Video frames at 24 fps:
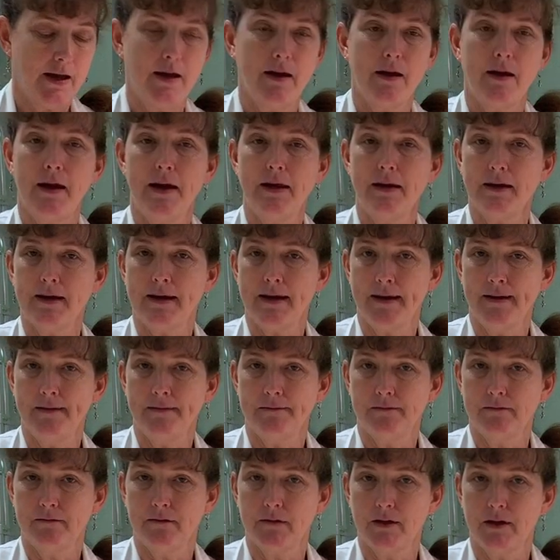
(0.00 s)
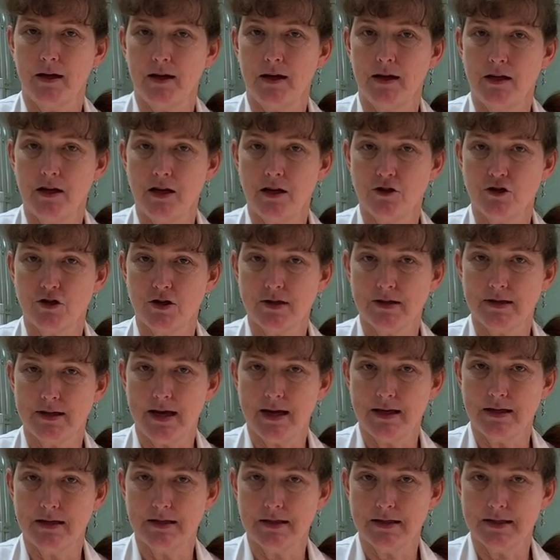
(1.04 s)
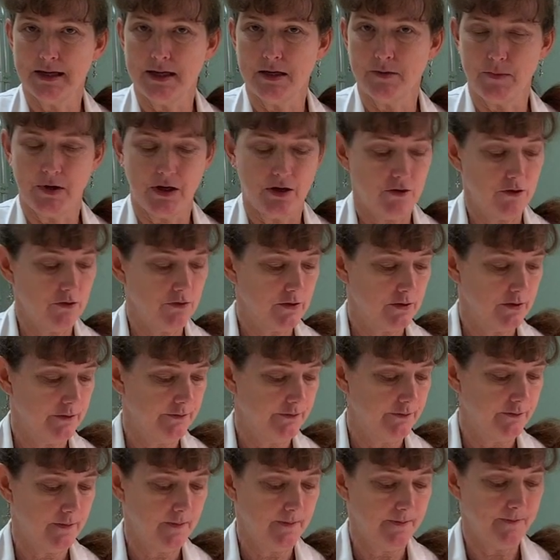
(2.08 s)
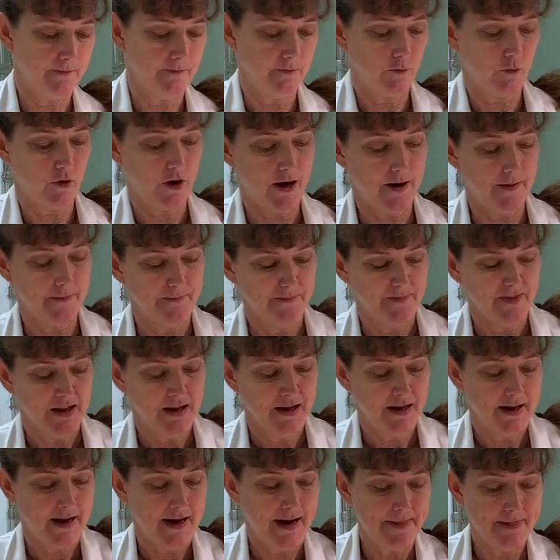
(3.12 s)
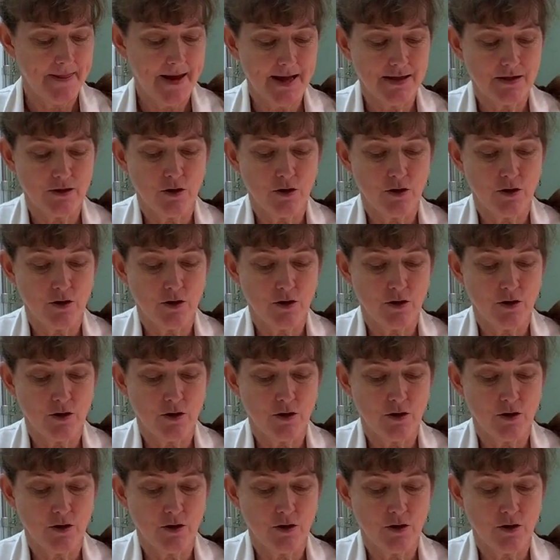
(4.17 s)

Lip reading: and again, in inches and in centimeters. okay? And that's